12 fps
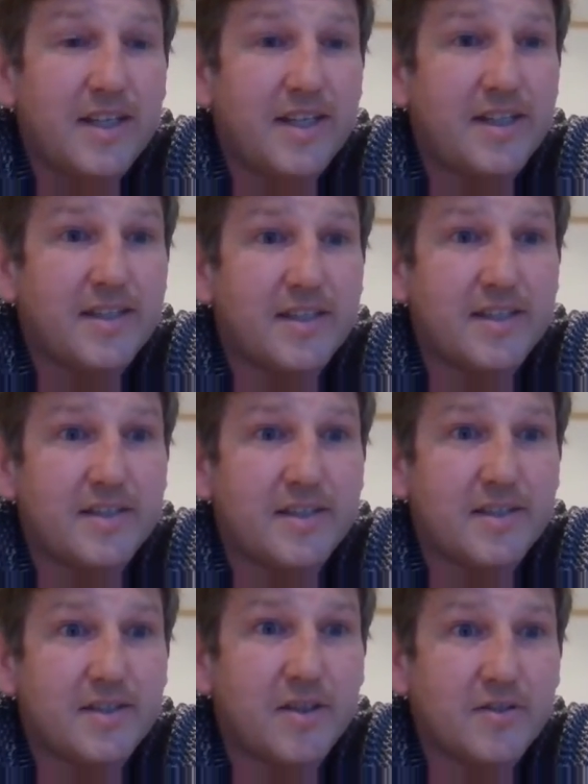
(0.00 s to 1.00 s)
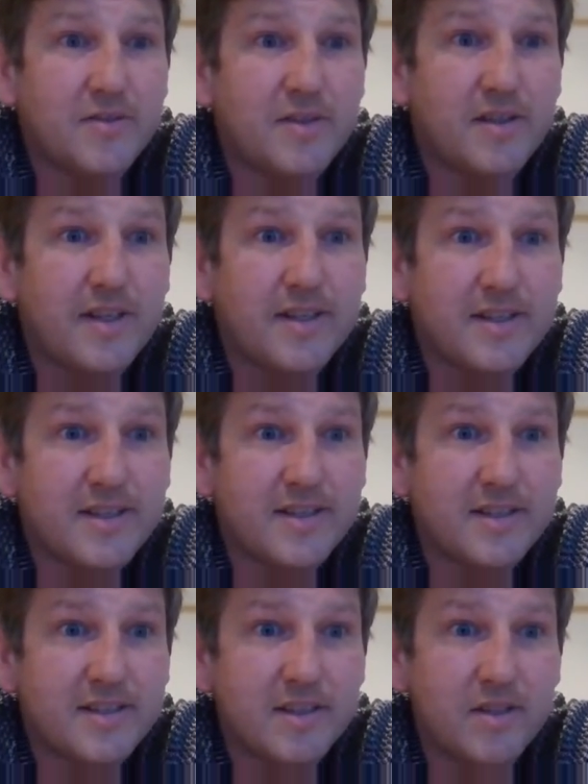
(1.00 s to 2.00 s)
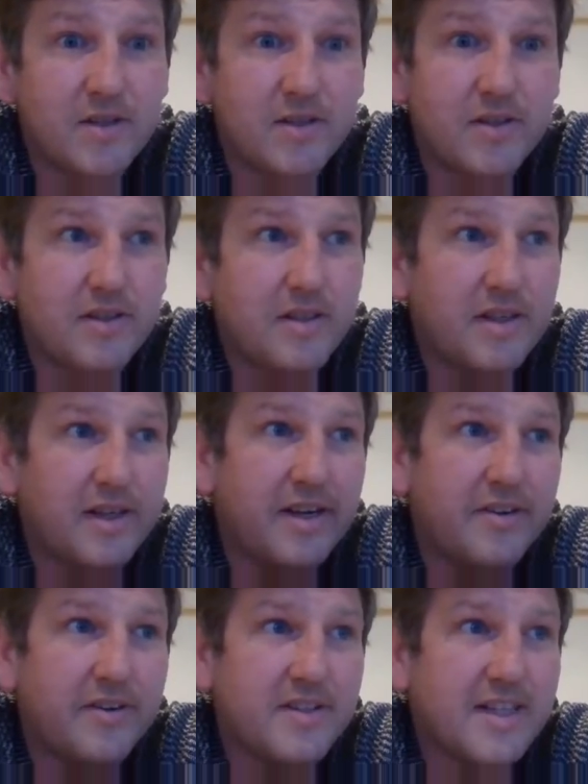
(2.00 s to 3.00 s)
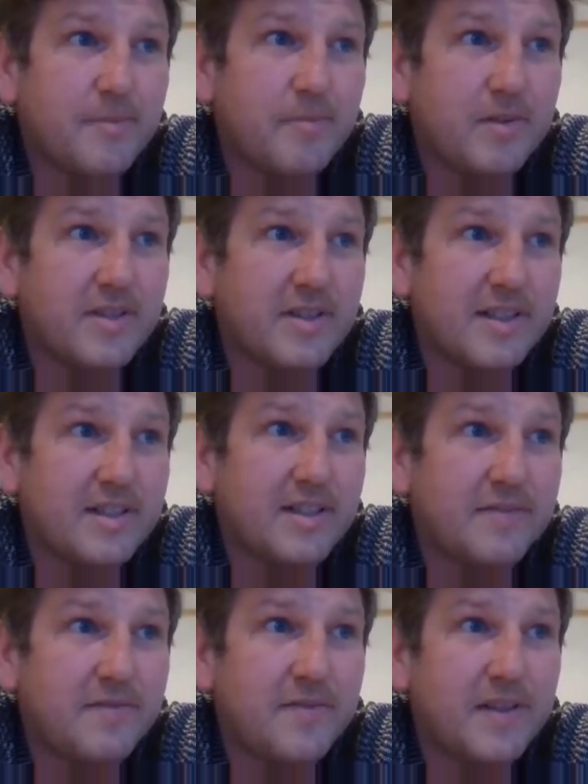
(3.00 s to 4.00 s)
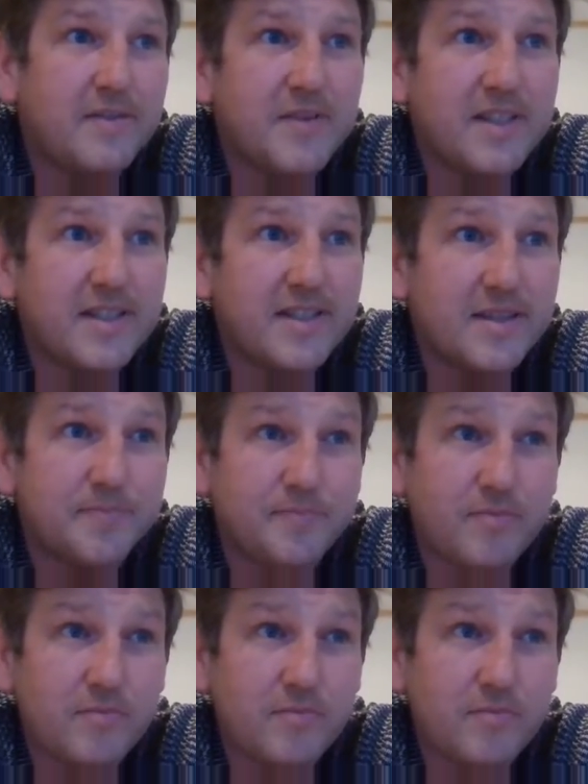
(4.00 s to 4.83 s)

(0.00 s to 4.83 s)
He did his doctorate thesis on heritage apples in the 50s,